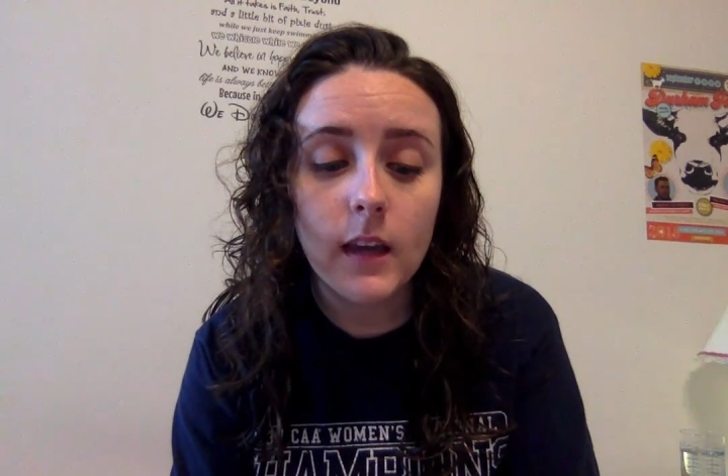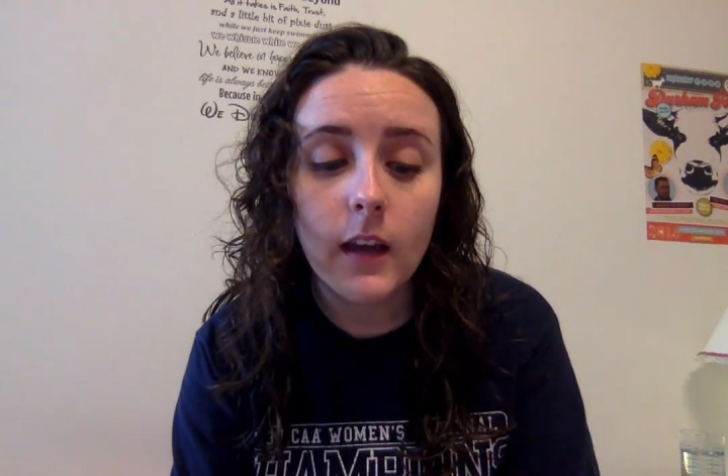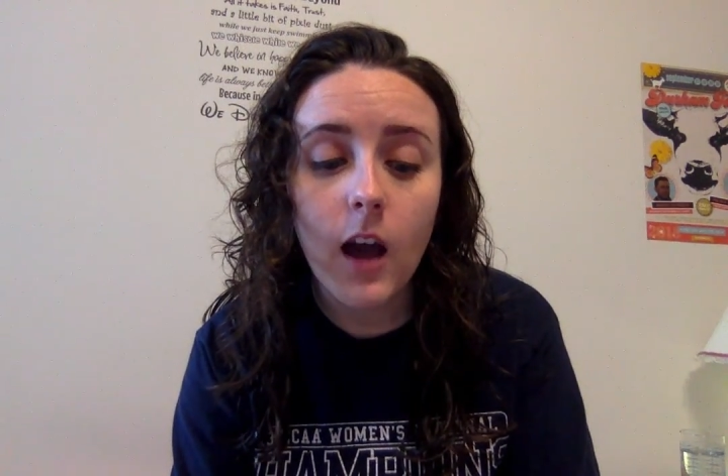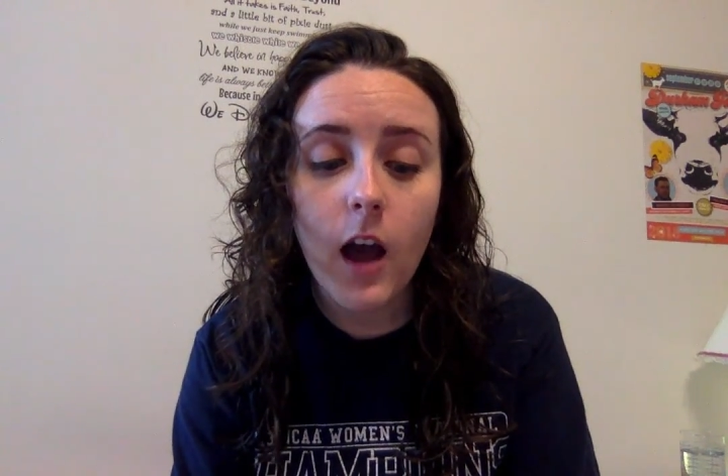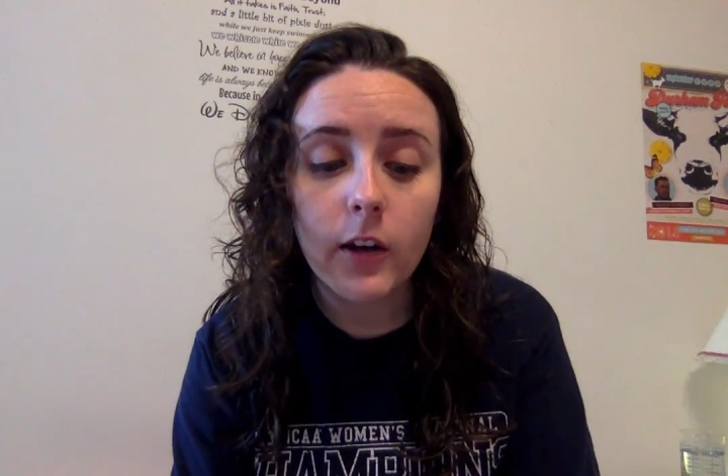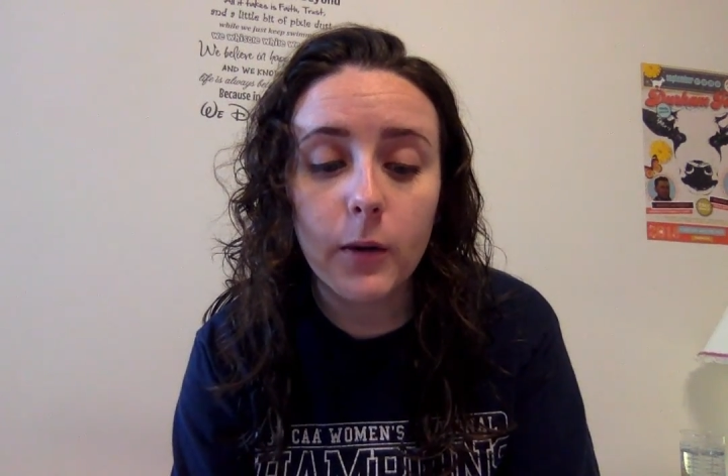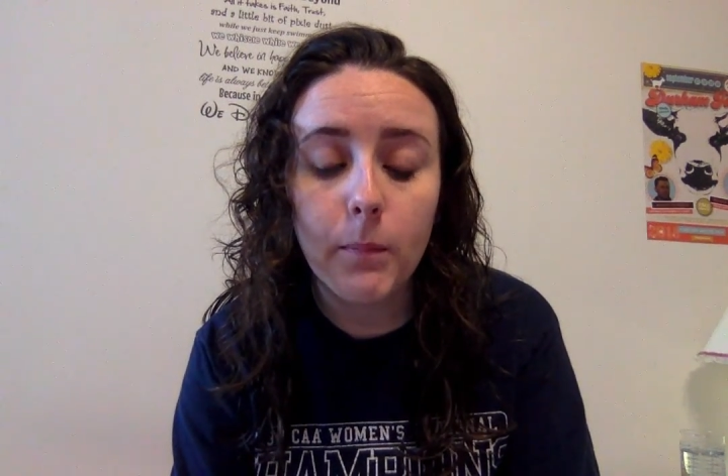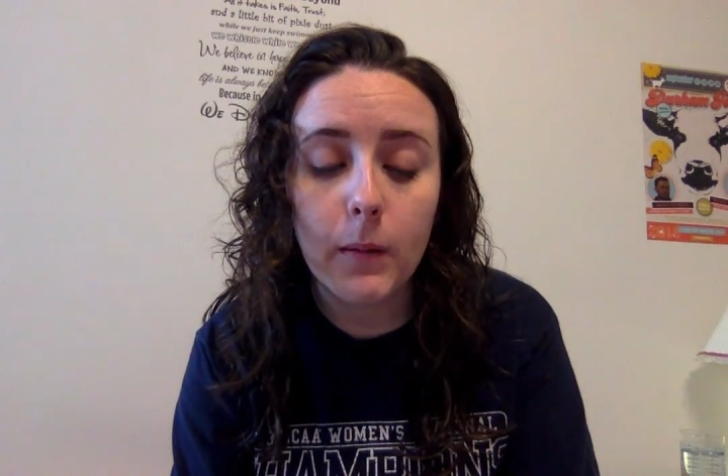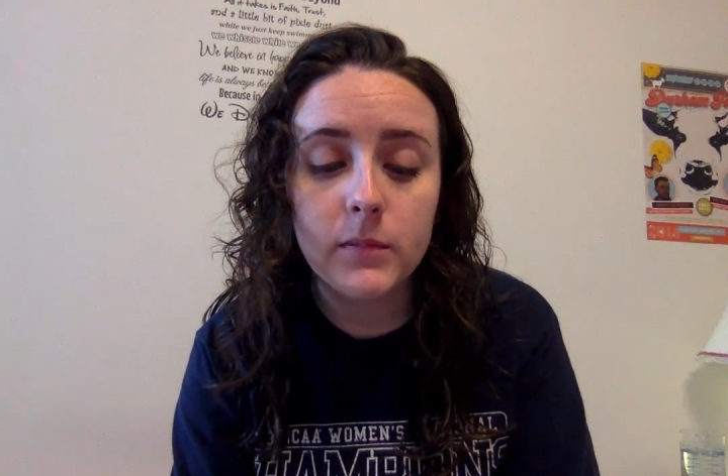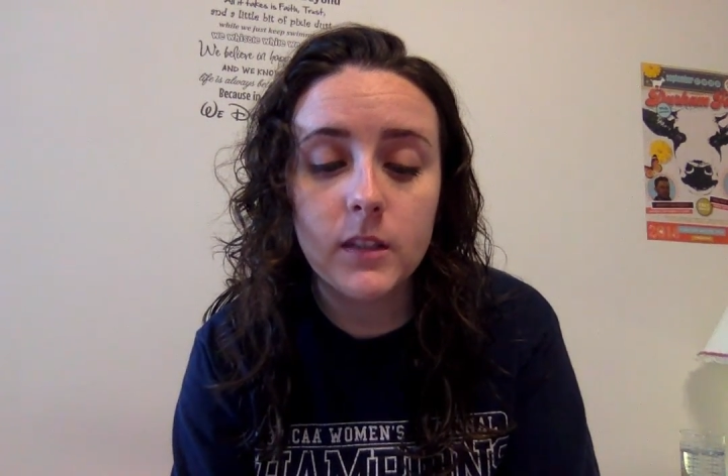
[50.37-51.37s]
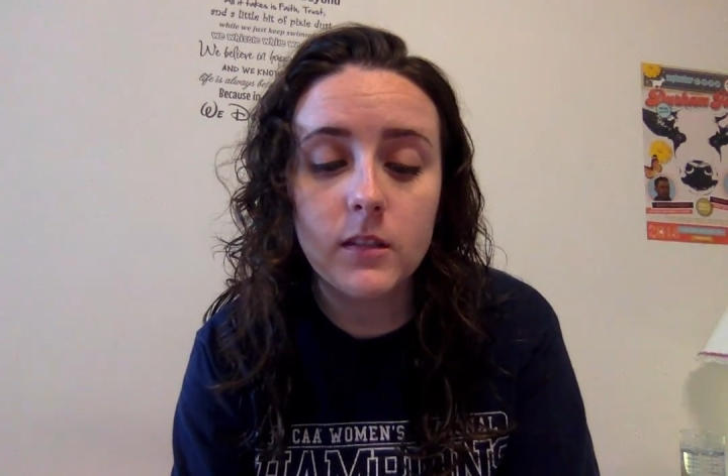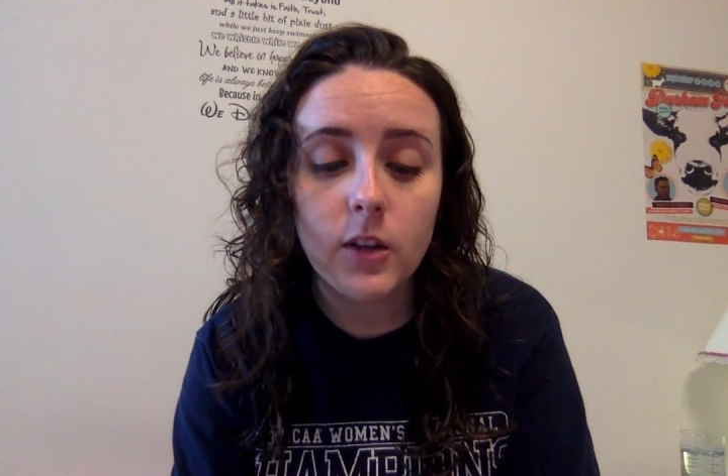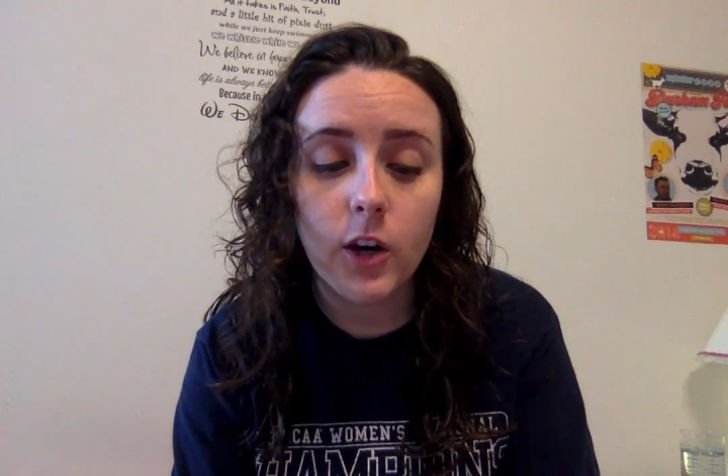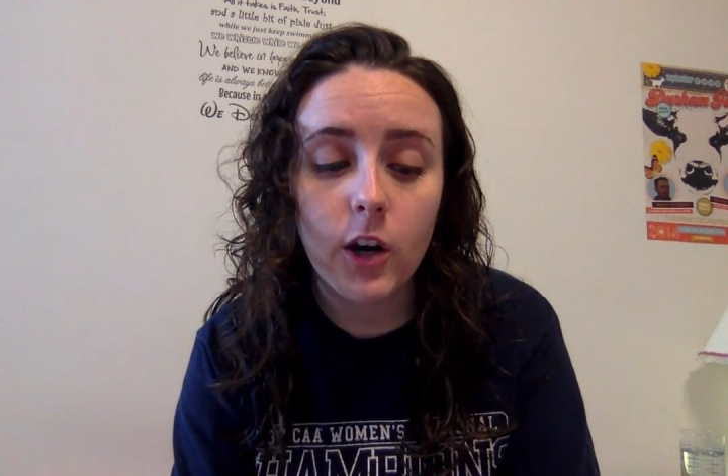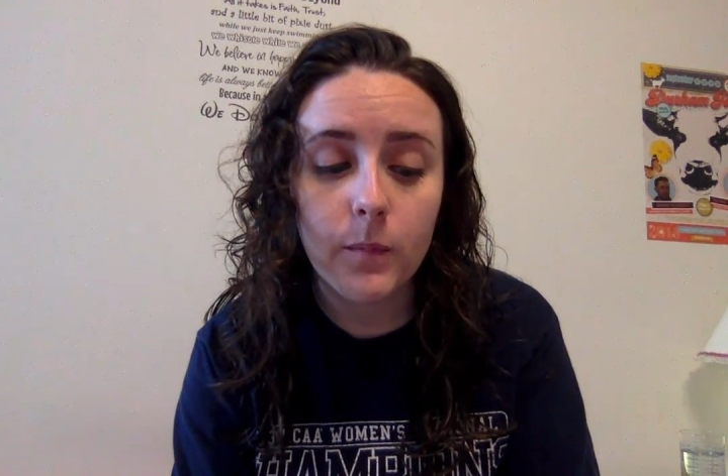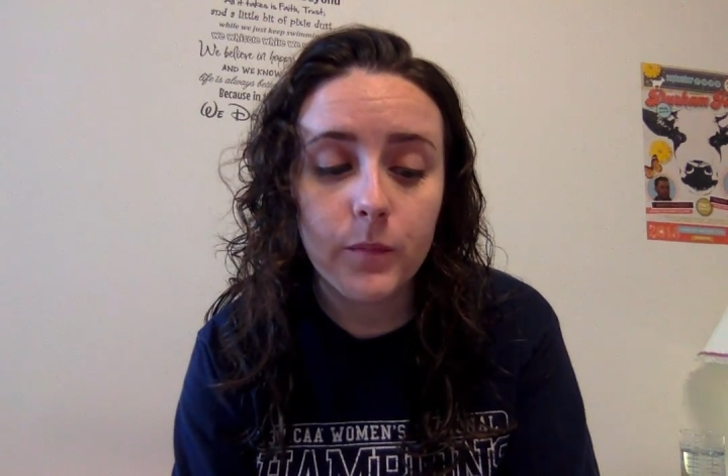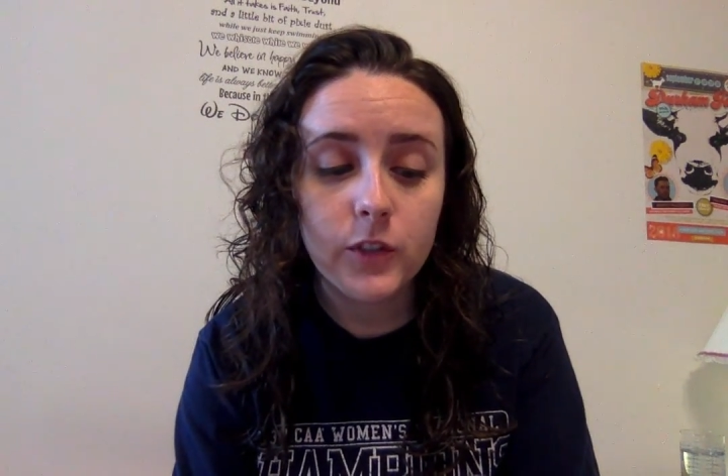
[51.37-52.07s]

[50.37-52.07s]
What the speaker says: and Connor bumped into her.